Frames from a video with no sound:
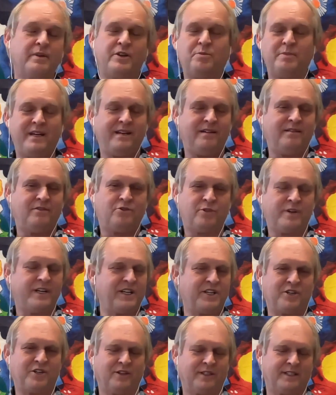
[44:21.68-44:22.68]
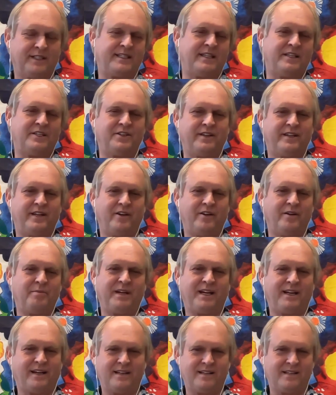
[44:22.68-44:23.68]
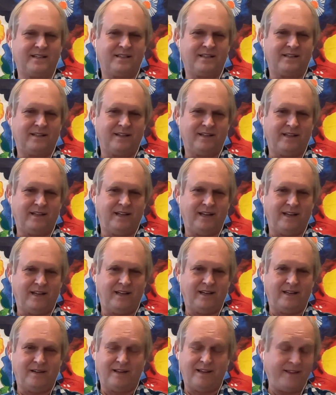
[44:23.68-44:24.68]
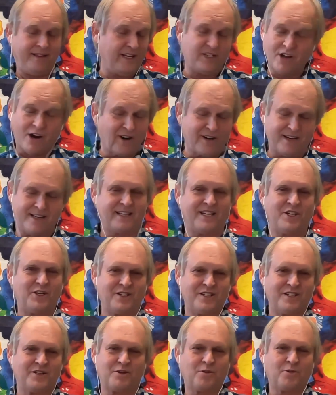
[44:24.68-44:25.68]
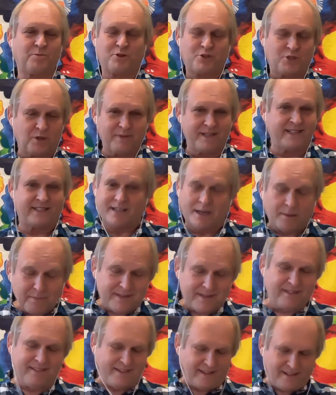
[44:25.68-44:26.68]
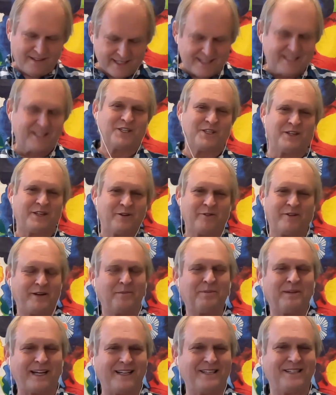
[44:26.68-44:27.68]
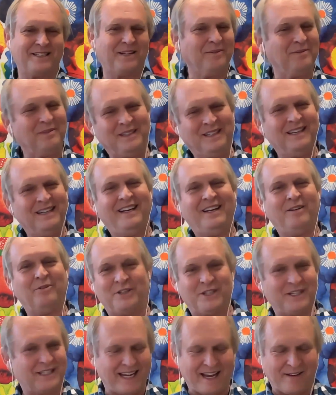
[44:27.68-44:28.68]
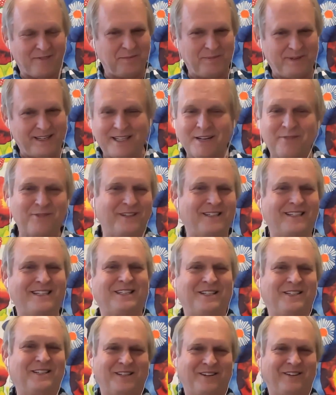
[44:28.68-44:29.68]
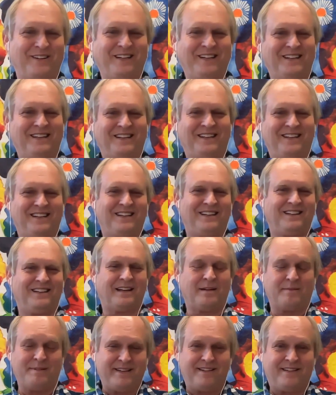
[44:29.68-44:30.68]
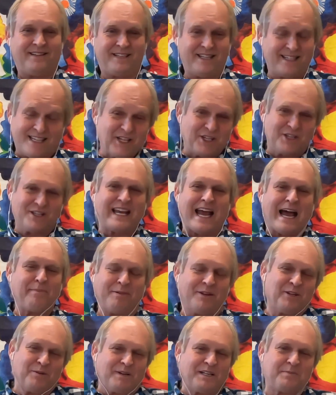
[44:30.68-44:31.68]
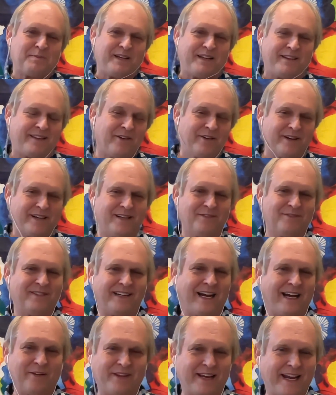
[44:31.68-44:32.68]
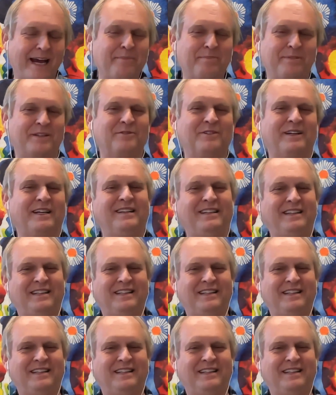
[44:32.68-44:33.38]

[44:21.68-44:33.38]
mean traditional decision theory, because these are decisions, so presumably some decision theory applies to them. It would just have to be a different decision theory. I mean, decisions happen. There must be a theory of how they happen, right?